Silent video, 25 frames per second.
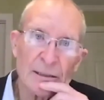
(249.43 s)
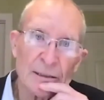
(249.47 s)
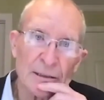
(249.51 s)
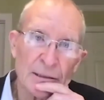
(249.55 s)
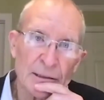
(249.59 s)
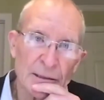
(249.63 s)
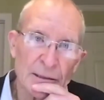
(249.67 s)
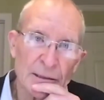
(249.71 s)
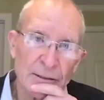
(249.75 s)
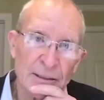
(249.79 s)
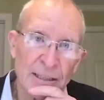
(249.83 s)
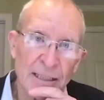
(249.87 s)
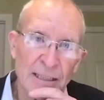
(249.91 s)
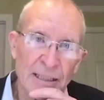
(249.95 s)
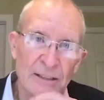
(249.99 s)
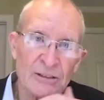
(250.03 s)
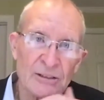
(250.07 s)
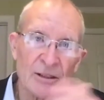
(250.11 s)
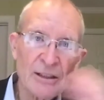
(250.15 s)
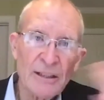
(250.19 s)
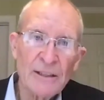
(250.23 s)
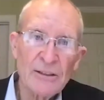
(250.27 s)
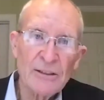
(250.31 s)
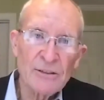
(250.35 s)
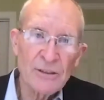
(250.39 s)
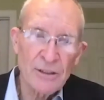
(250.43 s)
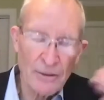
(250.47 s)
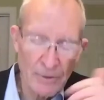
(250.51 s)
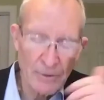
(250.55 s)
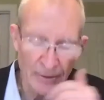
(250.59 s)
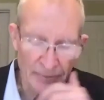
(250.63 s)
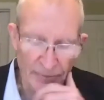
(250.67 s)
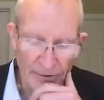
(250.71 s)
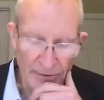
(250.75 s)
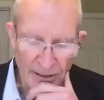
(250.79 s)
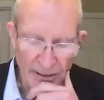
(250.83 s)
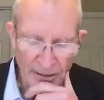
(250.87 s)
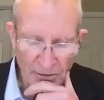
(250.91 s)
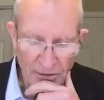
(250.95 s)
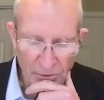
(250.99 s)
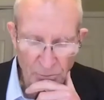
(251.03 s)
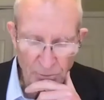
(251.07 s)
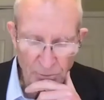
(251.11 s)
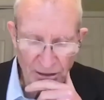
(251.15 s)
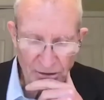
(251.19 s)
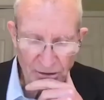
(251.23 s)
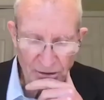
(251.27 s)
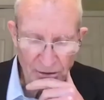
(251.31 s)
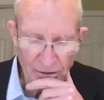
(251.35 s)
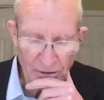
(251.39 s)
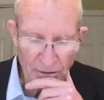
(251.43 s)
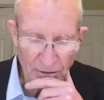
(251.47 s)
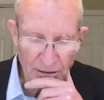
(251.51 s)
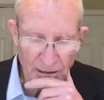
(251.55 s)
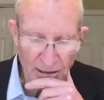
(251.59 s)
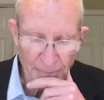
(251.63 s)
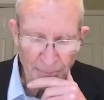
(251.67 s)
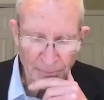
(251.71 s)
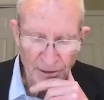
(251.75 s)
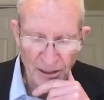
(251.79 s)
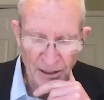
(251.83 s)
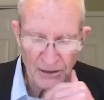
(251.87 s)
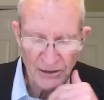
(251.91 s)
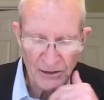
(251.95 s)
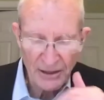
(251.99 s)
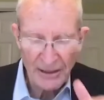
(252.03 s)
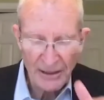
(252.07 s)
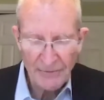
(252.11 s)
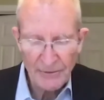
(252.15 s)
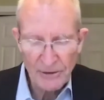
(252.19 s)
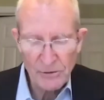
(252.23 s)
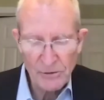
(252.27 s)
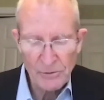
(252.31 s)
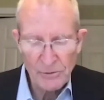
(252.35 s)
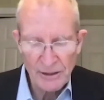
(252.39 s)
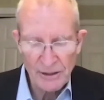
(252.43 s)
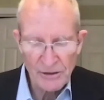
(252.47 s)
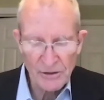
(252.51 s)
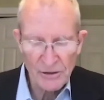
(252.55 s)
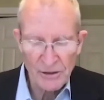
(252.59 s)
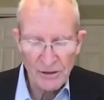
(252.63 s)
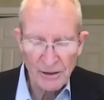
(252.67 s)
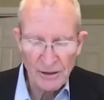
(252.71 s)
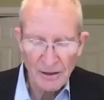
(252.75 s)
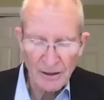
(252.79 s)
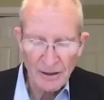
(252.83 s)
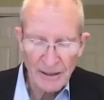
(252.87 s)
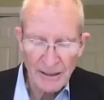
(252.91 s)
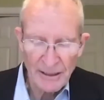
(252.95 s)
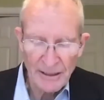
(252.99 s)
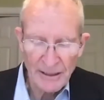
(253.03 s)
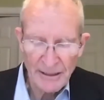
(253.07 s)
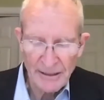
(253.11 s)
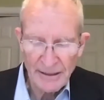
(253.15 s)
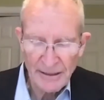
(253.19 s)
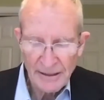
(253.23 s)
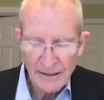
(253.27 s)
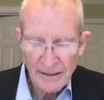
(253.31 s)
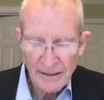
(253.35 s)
the United States, other advanced Western companies have a traditional ad